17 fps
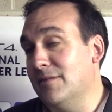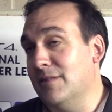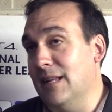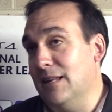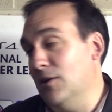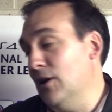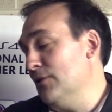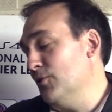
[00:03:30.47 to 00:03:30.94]

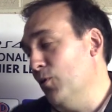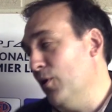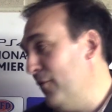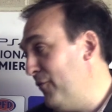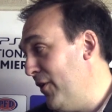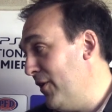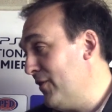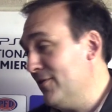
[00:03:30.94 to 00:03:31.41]
That's all
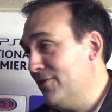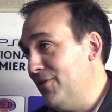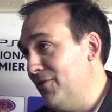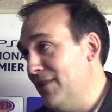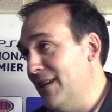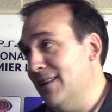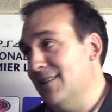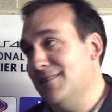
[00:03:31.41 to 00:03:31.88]
I focused
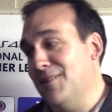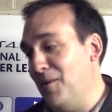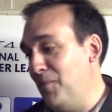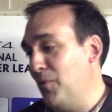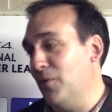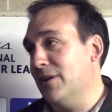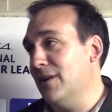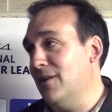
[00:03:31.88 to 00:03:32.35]
on then. There's no
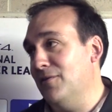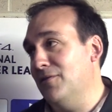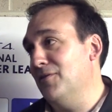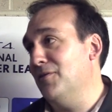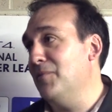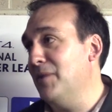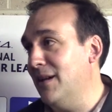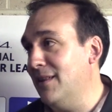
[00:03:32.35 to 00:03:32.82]
point going
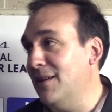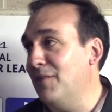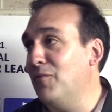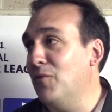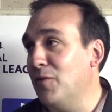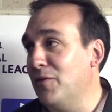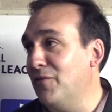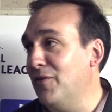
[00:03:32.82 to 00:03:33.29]
on about
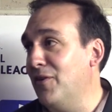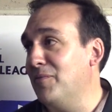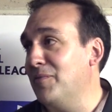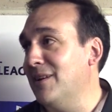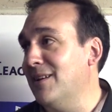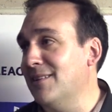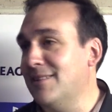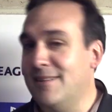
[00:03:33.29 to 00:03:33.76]
that 45
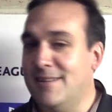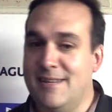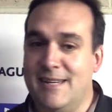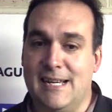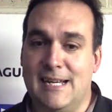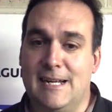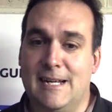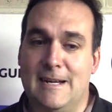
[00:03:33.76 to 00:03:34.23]
minutes.
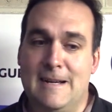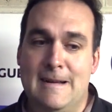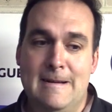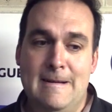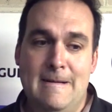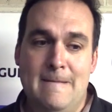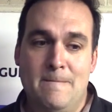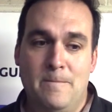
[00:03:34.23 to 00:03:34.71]

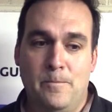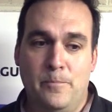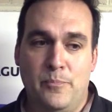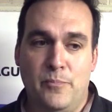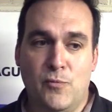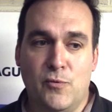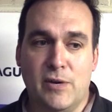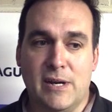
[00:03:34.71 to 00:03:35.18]

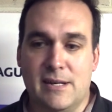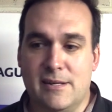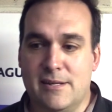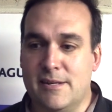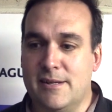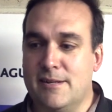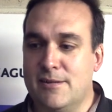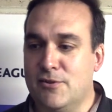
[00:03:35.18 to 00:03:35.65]
We'll get
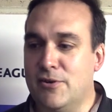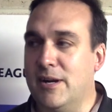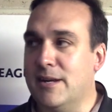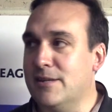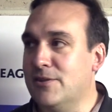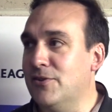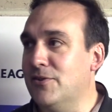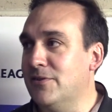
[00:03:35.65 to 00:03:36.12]
to
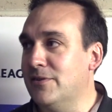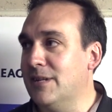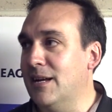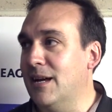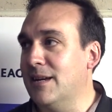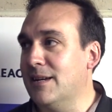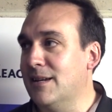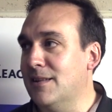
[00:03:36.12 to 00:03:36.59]
training
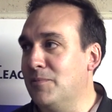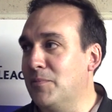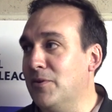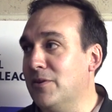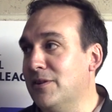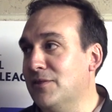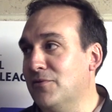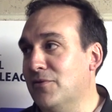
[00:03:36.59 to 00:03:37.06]
Tuesday, get the
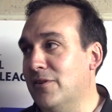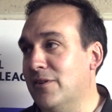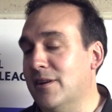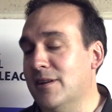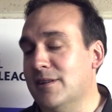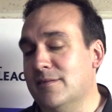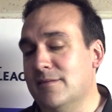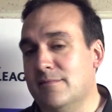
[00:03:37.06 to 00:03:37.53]
bodies
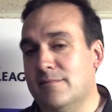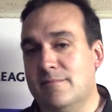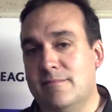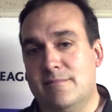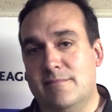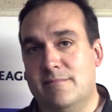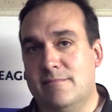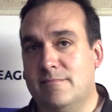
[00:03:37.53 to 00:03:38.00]
right, and
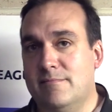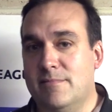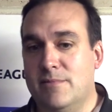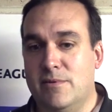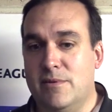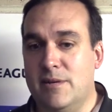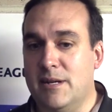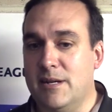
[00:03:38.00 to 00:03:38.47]

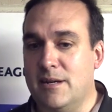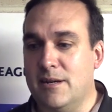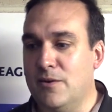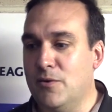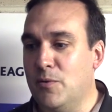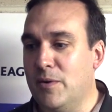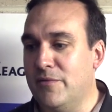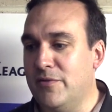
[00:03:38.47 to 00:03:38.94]

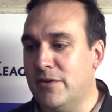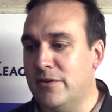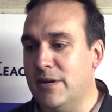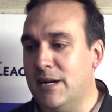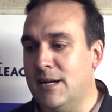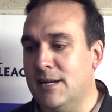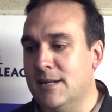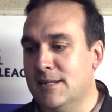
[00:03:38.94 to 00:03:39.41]

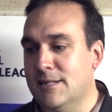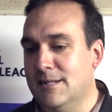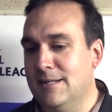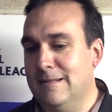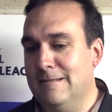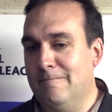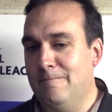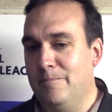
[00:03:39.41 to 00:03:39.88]
whoever
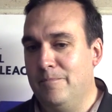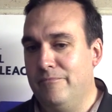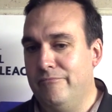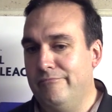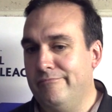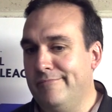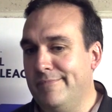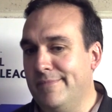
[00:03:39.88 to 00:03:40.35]

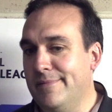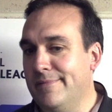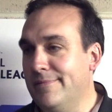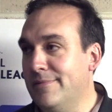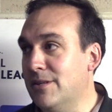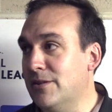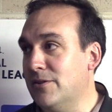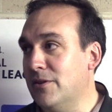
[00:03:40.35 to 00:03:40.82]

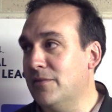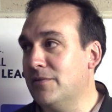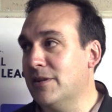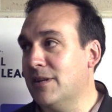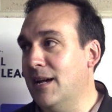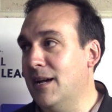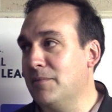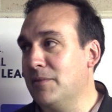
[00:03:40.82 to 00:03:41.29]
deserves
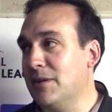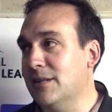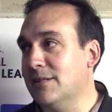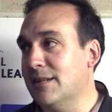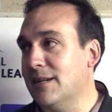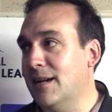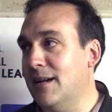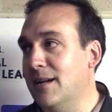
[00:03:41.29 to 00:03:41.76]
a game
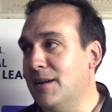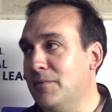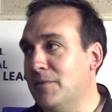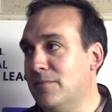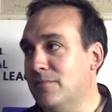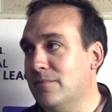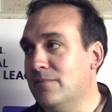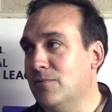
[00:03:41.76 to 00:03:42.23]
gets a game,
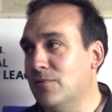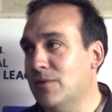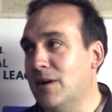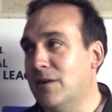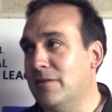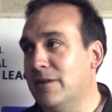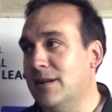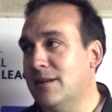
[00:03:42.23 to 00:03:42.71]
and we'll
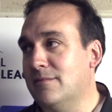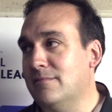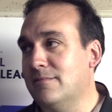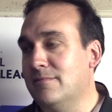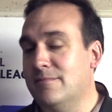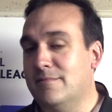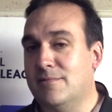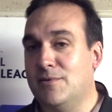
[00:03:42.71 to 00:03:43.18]
go out
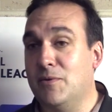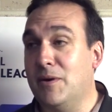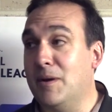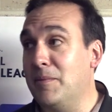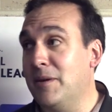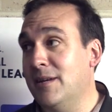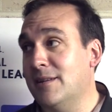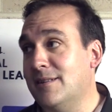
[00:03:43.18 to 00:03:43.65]
and do
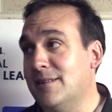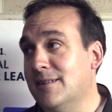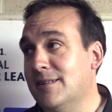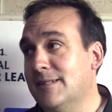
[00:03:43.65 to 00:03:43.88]
our best.